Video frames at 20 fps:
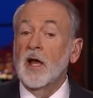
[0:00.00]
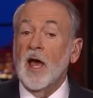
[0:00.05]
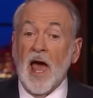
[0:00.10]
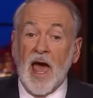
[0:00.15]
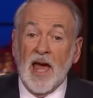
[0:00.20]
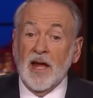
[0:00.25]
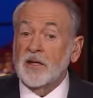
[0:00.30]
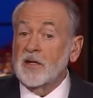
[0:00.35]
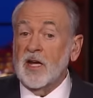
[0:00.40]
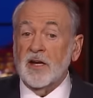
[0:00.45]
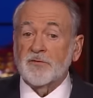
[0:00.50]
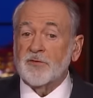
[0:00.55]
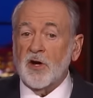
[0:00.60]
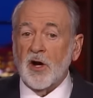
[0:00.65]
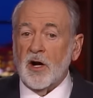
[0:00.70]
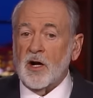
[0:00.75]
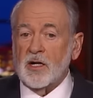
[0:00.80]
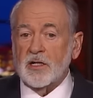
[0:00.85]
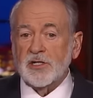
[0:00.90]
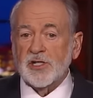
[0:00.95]
and gift
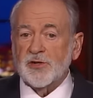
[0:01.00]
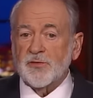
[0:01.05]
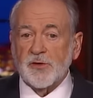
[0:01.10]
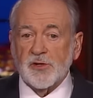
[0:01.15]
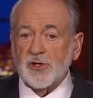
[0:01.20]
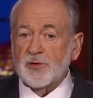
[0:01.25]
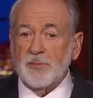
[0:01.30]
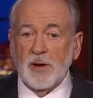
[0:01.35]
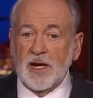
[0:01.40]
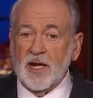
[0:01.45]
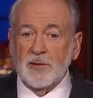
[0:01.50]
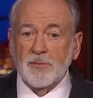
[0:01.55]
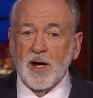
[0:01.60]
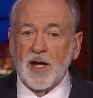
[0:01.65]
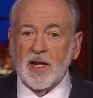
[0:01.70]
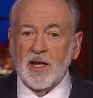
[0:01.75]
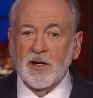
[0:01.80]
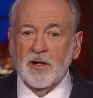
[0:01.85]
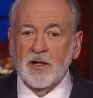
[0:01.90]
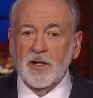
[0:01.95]
cards for spending
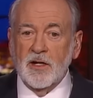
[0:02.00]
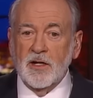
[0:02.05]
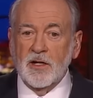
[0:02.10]
money